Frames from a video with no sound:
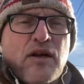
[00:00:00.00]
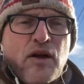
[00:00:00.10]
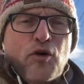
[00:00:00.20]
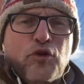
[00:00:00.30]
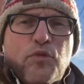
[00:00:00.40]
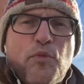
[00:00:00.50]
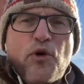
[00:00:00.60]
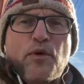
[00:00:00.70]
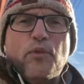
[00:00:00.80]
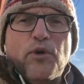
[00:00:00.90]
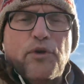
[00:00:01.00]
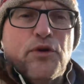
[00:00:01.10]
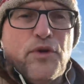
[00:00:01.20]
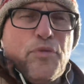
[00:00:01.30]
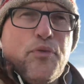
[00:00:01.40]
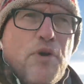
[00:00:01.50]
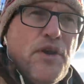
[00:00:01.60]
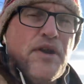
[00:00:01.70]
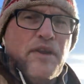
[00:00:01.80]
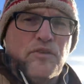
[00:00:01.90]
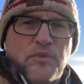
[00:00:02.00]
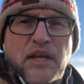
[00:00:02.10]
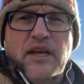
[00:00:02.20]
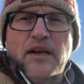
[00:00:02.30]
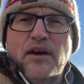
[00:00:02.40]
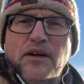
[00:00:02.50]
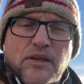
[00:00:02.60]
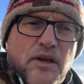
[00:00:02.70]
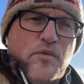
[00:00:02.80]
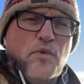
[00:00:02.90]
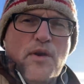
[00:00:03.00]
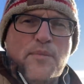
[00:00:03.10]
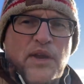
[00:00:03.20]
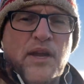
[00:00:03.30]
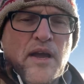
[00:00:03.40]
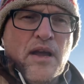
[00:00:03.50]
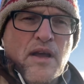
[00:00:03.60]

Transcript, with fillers: goes more and more northward, and as we get Arctic warming